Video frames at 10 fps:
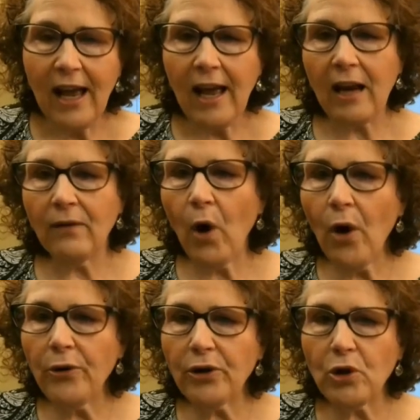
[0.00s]
out of
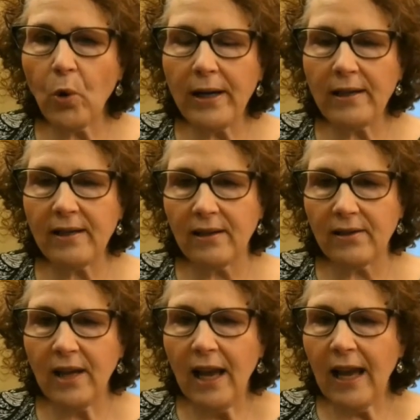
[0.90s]
all the
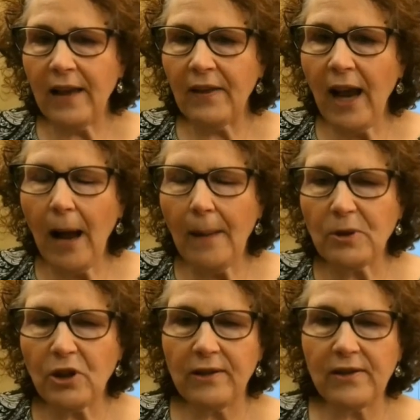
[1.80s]
choices and the
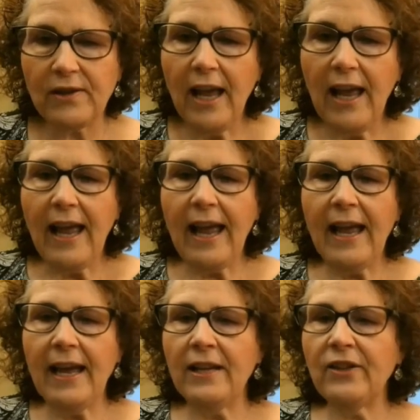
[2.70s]
options
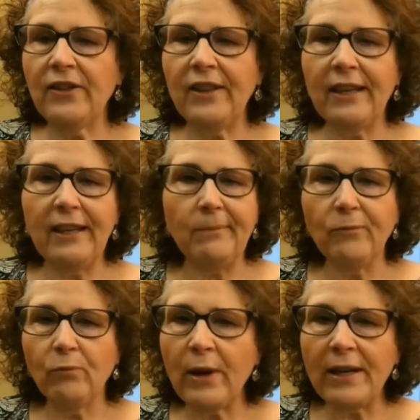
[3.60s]
and the
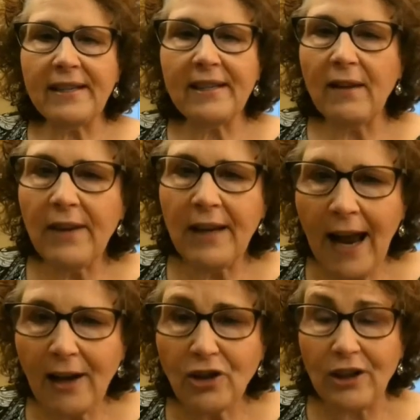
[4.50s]
risks of
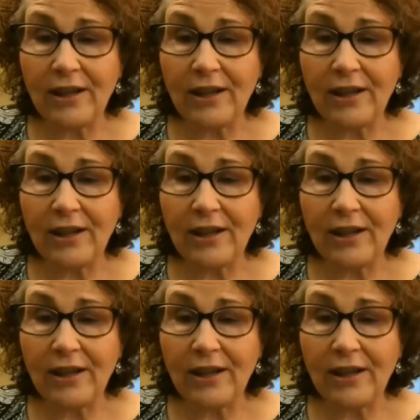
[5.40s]
inaction.